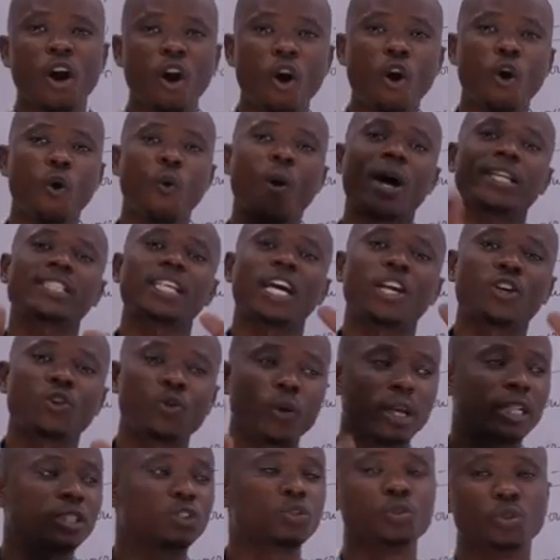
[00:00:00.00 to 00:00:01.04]
Or what are you
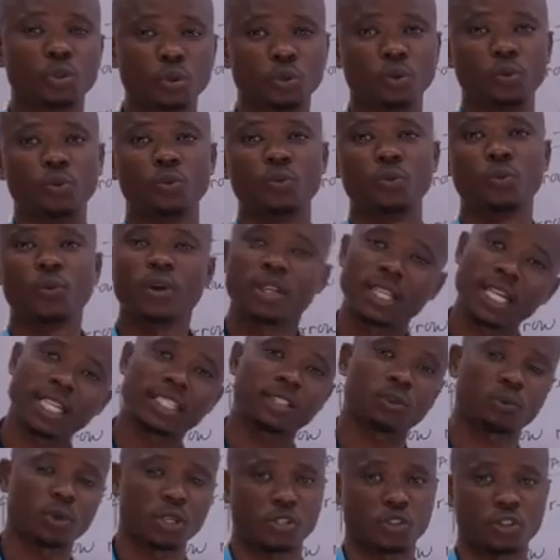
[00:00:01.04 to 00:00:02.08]
going to do with
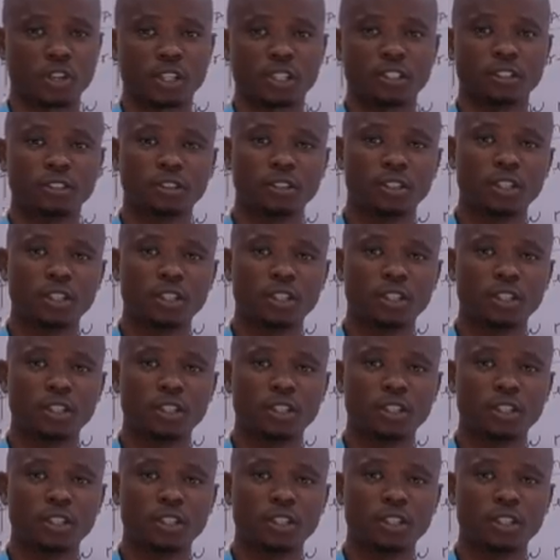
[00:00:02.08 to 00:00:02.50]
that question?